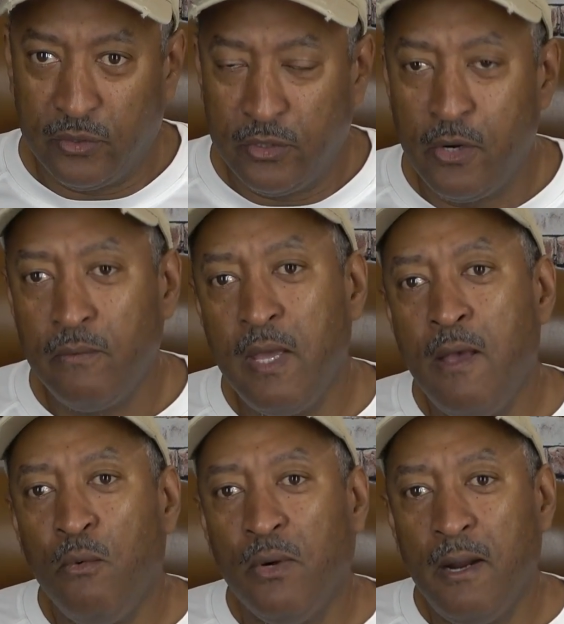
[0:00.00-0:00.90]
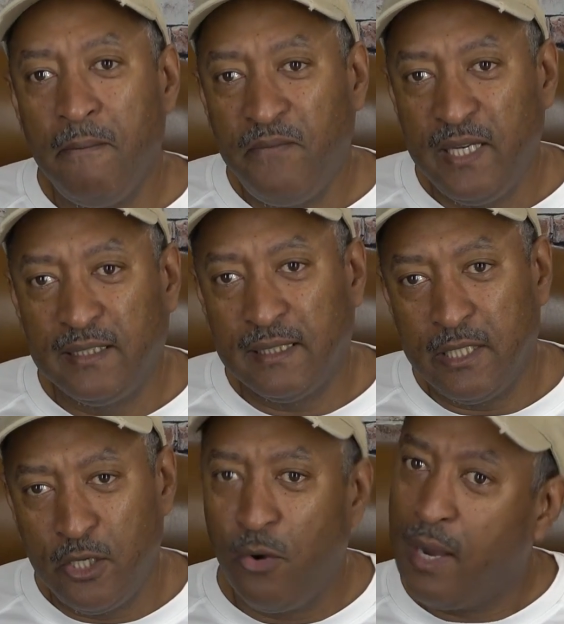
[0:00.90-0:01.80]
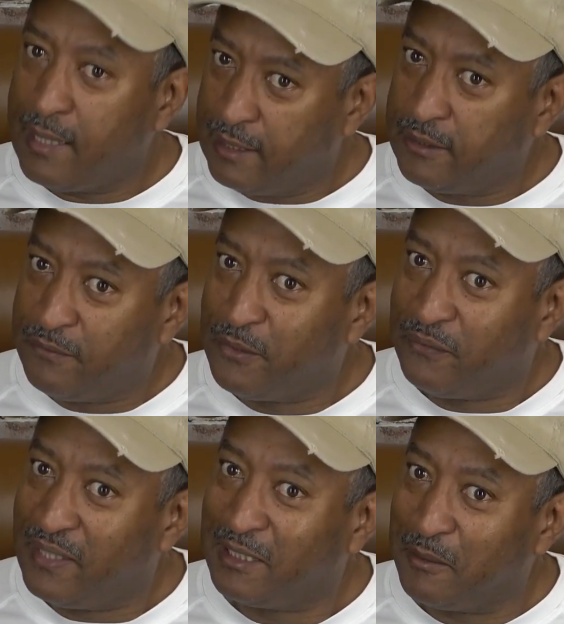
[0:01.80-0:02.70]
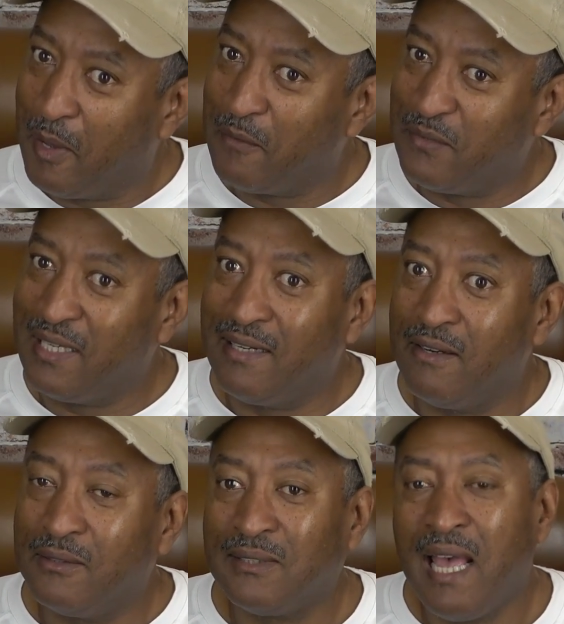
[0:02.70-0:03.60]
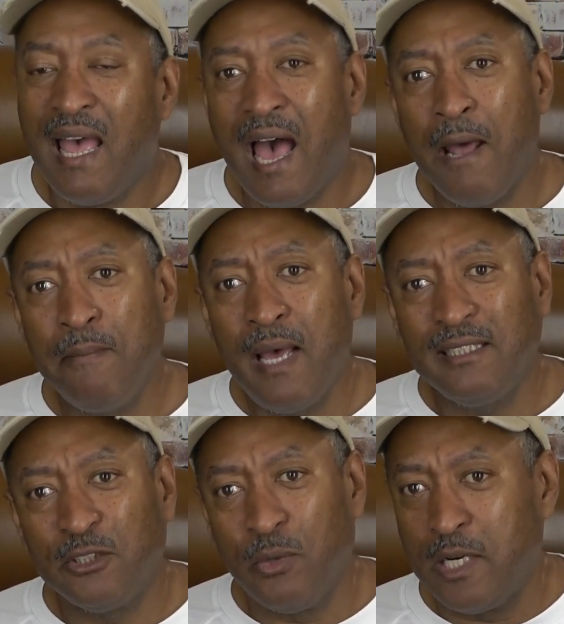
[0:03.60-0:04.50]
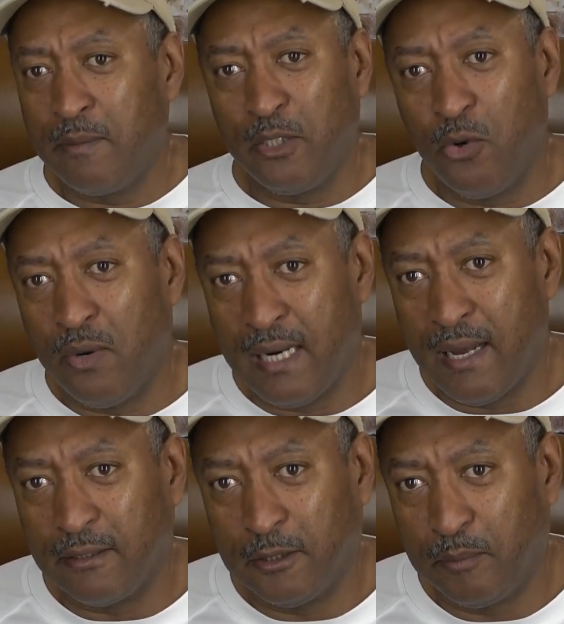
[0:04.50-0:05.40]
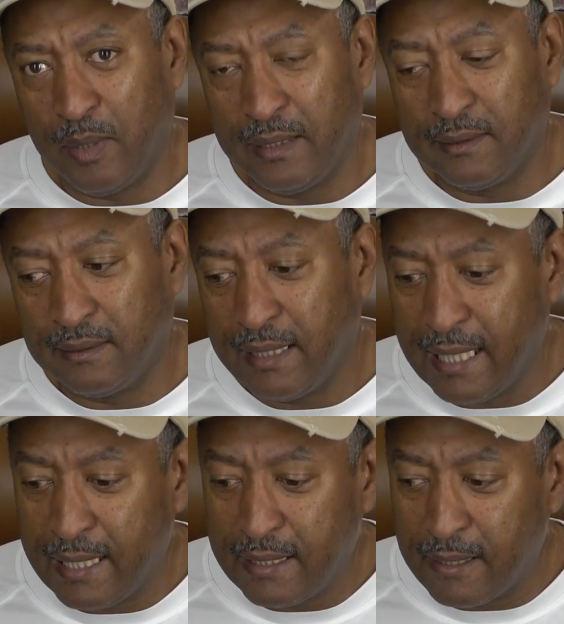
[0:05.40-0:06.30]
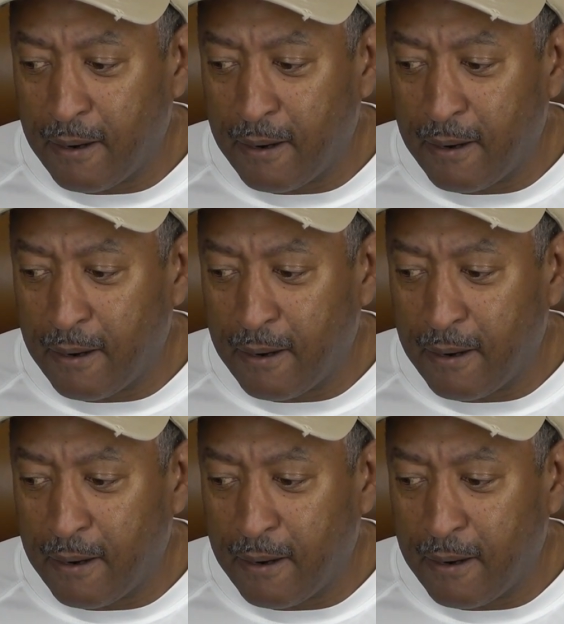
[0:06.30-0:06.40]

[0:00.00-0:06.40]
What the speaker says: You know, when I'm fishing, and you know I catch a few fish in my videos, I'm not just randomly going out to places. And